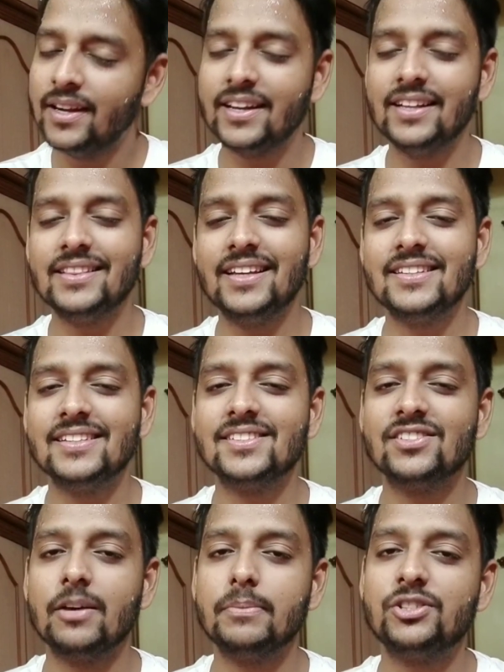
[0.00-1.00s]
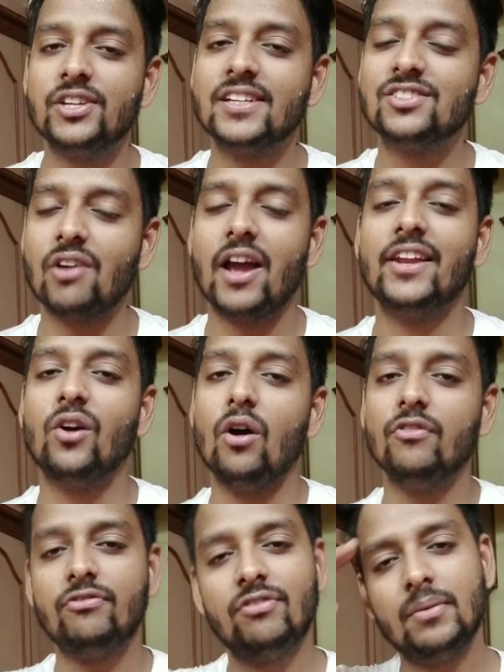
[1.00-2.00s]
Till then, this is Abhishek signing
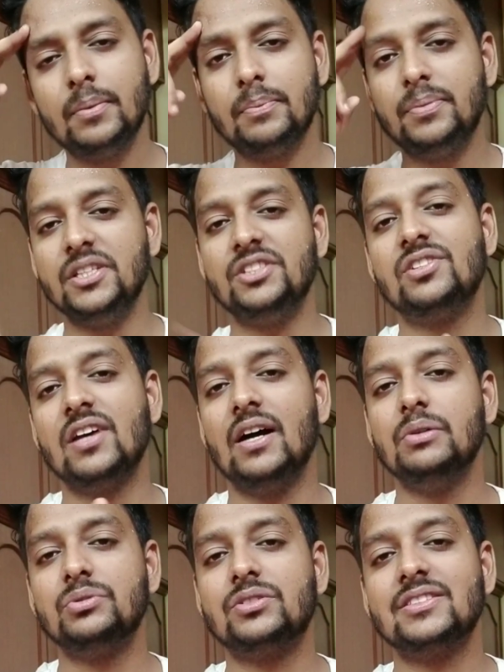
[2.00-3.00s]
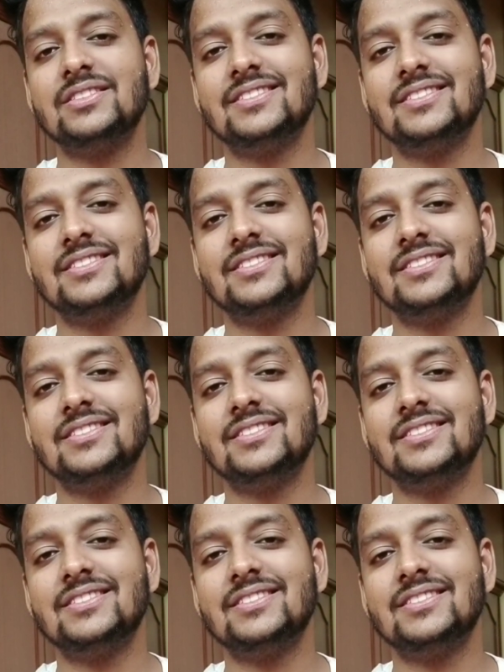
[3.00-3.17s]
off. Peace out.